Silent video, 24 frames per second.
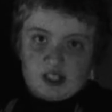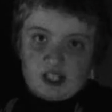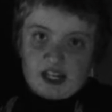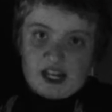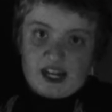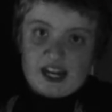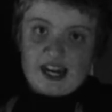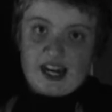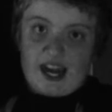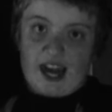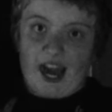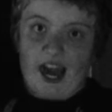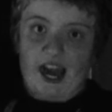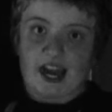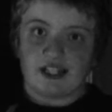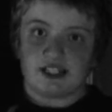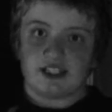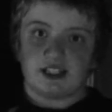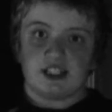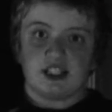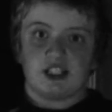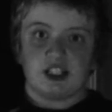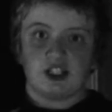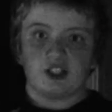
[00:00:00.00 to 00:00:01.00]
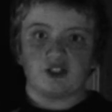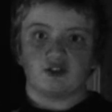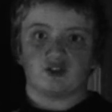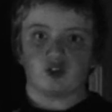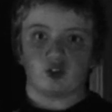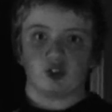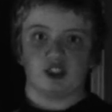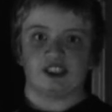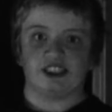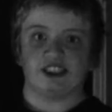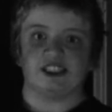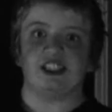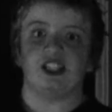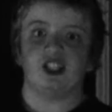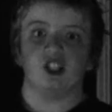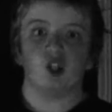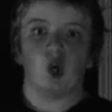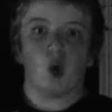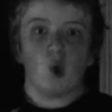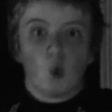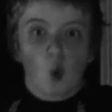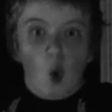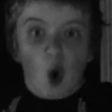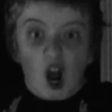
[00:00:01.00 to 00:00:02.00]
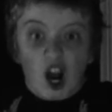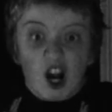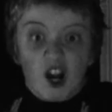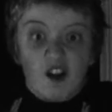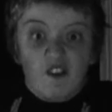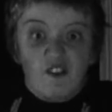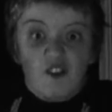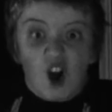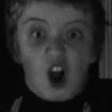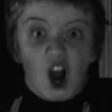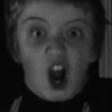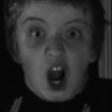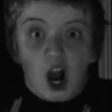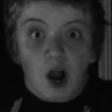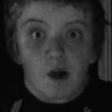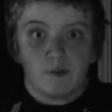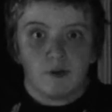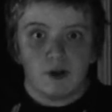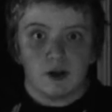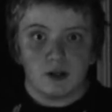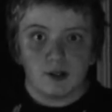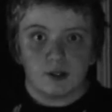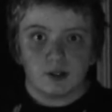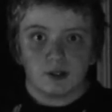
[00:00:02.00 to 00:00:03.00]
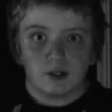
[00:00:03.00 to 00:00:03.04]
He ate every single one of them!